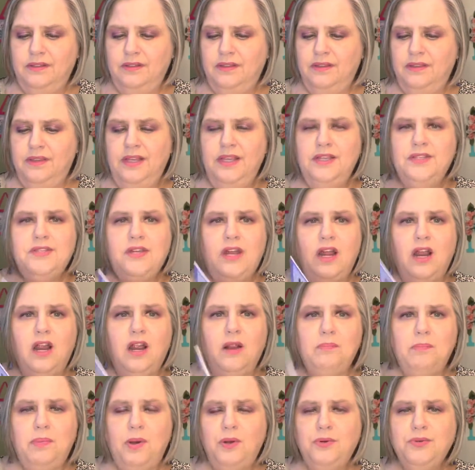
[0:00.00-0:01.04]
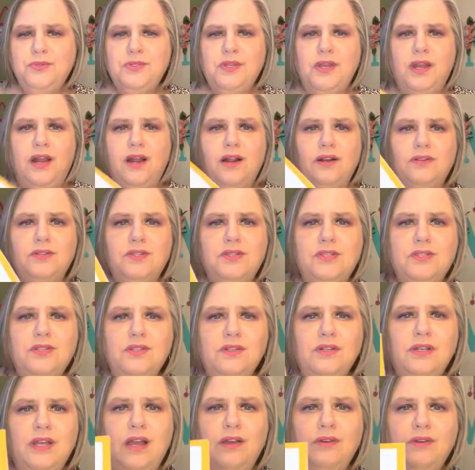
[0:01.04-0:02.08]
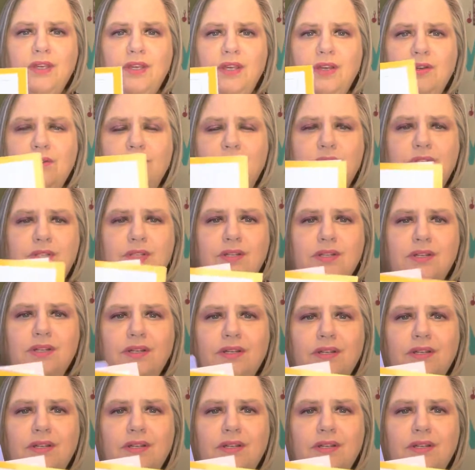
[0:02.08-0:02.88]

These are postcards. Look how cute.